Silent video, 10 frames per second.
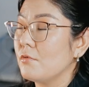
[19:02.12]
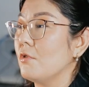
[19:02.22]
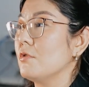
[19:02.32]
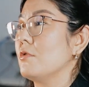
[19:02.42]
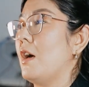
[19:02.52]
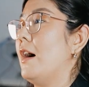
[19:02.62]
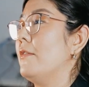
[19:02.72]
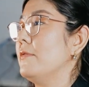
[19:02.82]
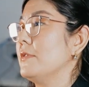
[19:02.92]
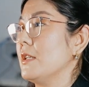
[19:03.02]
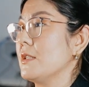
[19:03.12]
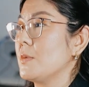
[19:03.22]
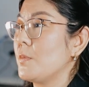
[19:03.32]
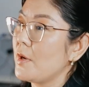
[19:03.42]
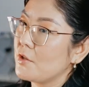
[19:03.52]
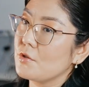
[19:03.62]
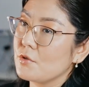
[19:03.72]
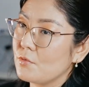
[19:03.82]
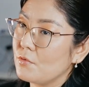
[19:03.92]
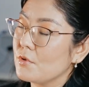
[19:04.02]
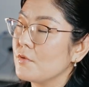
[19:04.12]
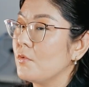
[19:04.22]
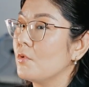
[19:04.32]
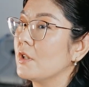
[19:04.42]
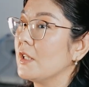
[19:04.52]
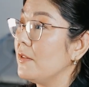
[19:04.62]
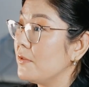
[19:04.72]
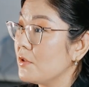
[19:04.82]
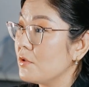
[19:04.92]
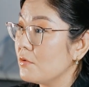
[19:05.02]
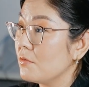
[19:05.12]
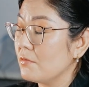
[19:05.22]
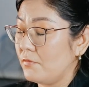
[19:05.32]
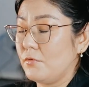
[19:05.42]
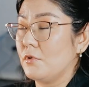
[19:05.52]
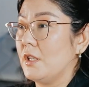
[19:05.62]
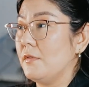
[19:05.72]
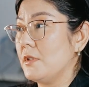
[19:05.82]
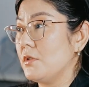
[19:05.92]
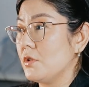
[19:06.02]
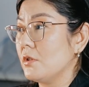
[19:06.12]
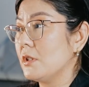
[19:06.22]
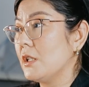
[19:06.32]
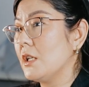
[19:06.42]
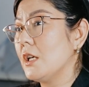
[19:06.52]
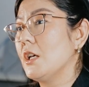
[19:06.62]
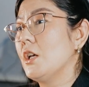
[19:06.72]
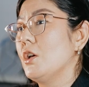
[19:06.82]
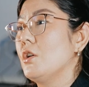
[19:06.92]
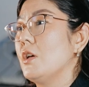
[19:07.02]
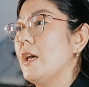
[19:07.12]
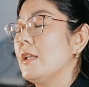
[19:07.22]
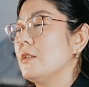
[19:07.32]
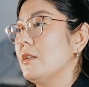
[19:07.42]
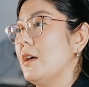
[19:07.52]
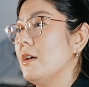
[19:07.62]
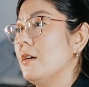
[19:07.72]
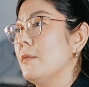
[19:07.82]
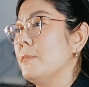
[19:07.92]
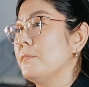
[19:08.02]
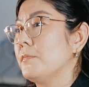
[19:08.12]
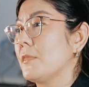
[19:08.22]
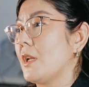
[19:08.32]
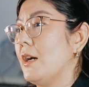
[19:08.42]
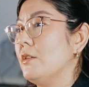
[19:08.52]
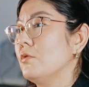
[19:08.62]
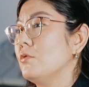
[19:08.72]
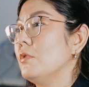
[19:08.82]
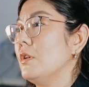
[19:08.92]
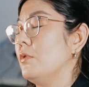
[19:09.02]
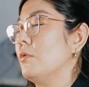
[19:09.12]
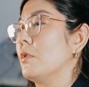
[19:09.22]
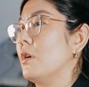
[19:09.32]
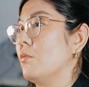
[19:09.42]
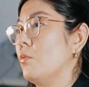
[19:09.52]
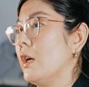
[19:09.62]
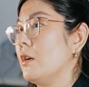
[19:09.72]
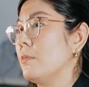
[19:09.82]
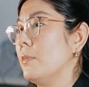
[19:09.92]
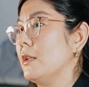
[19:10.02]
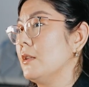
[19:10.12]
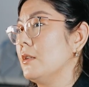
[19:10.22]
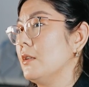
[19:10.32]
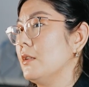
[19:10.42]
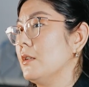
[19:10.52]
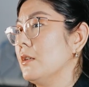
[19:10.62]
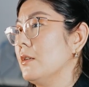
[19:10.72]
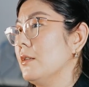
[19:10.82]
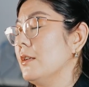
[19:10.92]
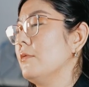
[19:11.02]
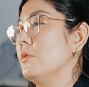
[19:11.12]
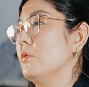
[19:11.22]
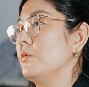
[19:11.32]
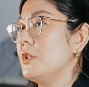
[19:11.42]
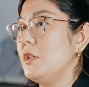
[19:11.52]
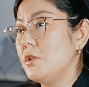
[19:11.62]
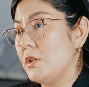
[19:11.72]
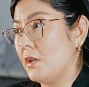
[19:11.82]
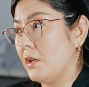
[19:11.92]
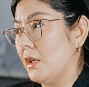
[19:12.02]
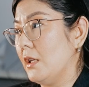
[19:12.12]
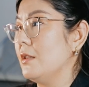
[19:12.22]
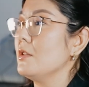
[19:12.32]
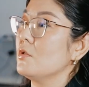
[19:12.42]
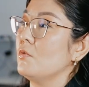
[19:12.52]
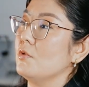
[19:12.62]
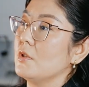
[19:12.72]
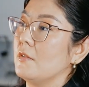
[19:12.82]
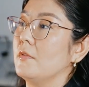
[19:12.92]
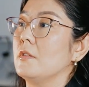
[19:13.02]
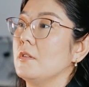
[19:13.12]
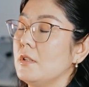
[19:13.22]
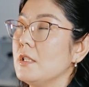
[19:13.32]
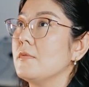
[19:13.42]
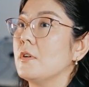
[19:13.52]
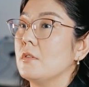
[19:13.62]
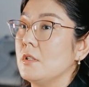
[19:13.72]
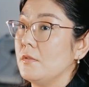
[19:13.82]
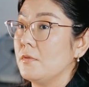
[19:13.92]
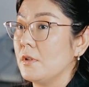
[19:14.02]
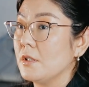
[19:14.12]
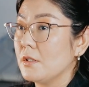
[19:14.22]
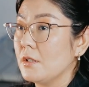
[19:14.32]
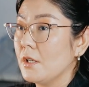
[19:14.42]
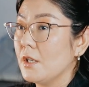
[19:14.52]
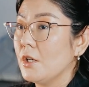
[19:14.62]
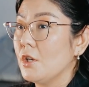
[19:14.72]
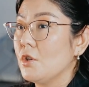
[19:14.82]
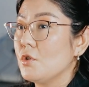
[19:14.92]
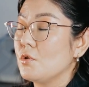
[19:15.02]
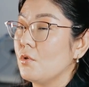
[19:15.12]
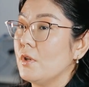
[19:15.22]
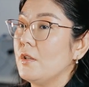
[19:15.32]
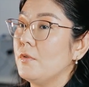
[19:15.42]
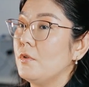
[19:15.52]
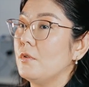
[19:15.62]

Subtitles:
we also have these special schools for gifted children. And I don't know if you're aware, but the level of teaching in these schools is very different. So if